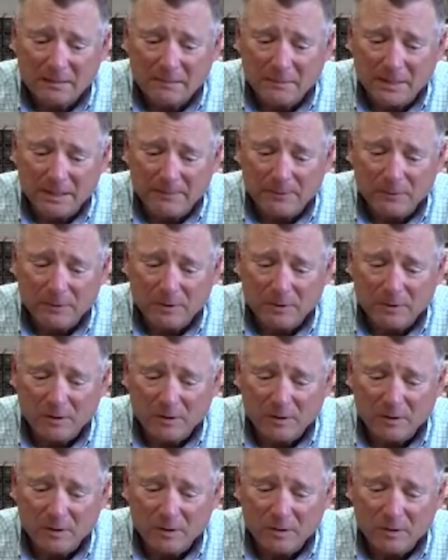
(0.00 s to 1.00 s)
People
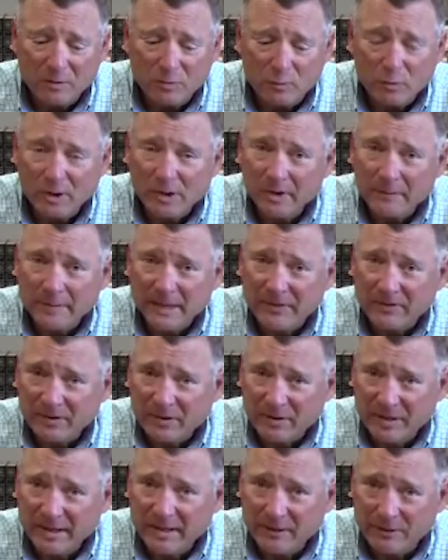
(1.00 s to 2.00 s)
are worried about
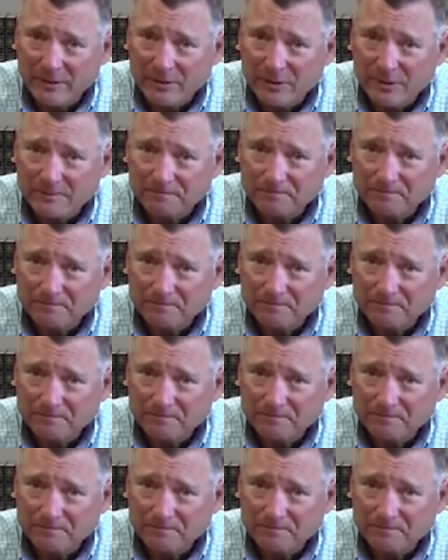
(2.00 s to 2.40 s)
their health.